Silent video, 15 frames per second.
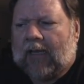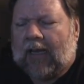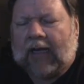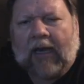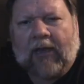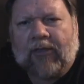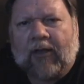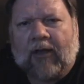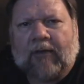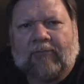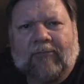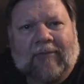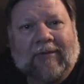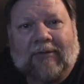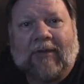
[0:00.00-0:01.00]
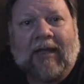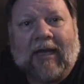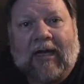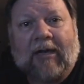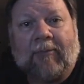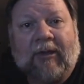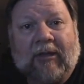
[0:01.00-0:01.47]
And I thought, well, they
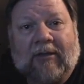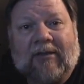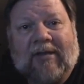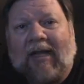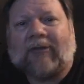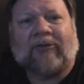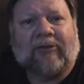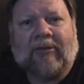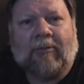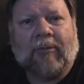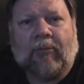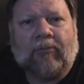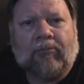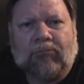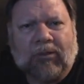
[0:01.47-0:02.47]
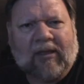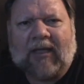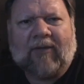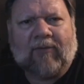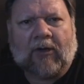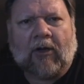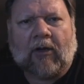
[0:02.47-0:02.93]
got to be nuts to
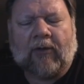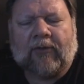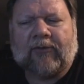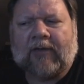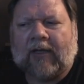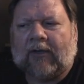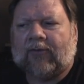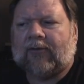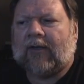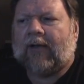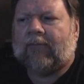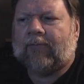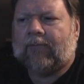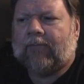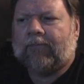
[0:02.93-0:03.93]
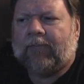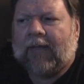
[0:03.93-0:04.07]
believe in all this kind of stuff.